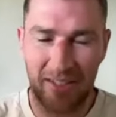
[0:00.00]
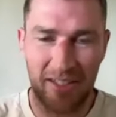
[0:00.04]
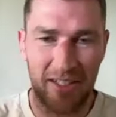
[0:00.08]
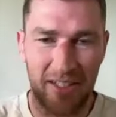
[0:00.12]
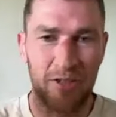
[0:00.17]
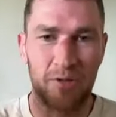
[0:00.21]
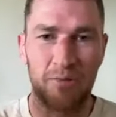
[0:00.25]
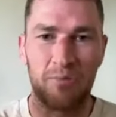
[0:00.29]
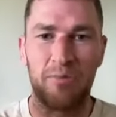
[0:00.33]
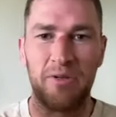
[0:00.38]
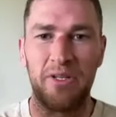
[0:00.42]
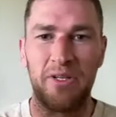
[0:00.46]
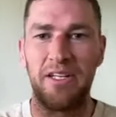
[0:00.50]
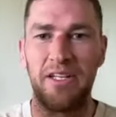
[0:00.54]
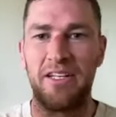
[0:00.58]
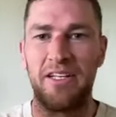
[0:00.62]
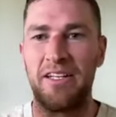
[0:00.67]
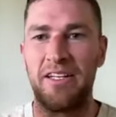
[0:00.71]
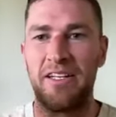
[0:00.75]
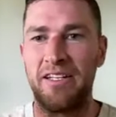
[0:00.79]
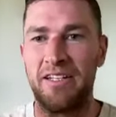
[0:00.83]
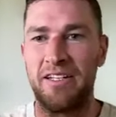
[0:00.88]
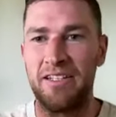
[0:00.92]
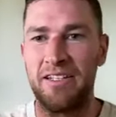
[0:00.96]
It could
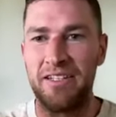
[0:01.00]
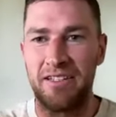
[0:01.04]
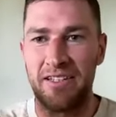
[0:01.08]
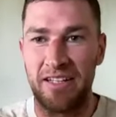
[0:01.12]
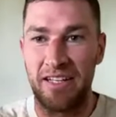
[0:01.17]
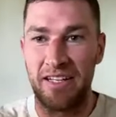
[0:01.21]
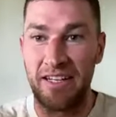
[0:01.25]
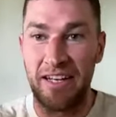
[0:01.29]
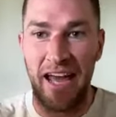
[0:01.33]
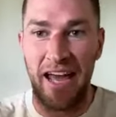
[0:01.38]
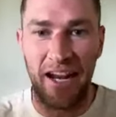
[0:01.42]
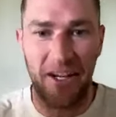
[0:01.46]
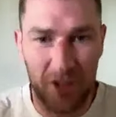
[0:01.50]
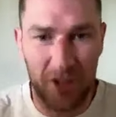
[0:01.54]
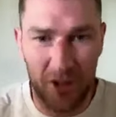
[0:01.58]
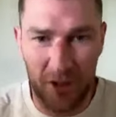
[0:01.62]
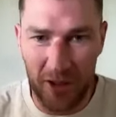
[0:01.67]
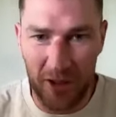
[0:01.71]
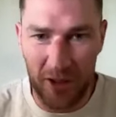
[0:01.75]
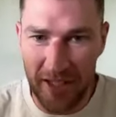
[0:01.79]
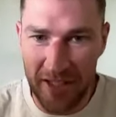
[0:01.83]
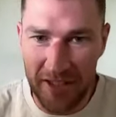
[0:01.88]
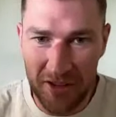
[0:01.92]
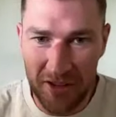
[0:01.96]
be their natural
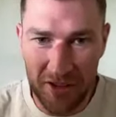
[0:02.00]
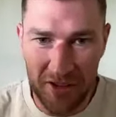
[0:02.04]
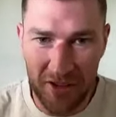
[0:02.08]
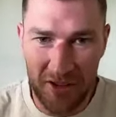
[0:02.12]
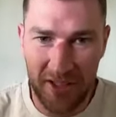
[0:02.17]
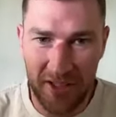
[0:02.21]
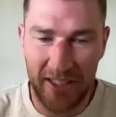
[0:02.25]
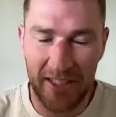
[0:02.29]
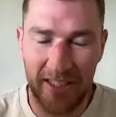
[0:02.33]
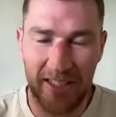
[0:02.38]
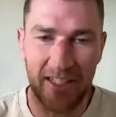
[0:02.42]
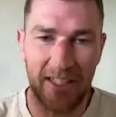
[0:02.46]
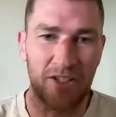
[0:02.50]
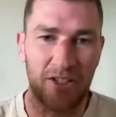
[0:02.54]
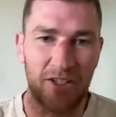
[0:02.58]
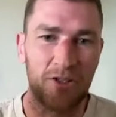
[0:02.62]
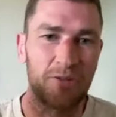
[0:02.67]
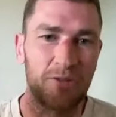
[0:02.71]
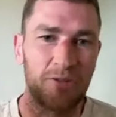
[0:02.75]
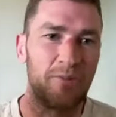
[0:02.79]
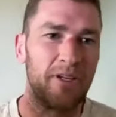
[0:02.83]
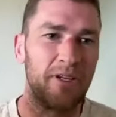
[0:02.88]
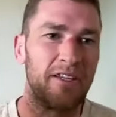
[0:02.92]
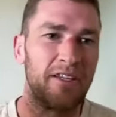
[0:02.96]
history. It
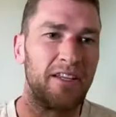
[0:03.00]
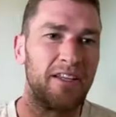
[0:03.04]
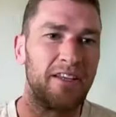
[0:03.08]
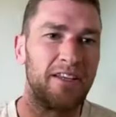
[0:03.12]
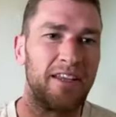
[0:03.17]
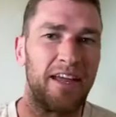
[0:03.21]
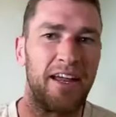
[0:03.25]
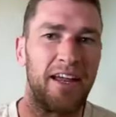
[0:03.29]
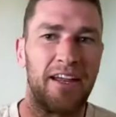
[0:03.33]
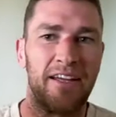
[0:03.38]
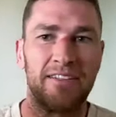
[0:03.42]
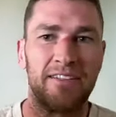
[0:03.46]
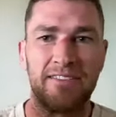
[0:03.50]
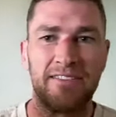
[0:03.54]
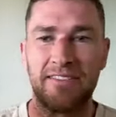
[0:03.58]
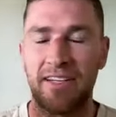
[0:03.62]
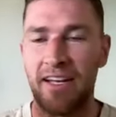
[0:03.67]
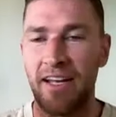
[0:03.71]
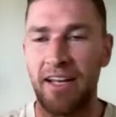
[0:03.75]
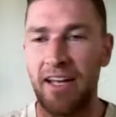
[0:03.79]
could be that there's,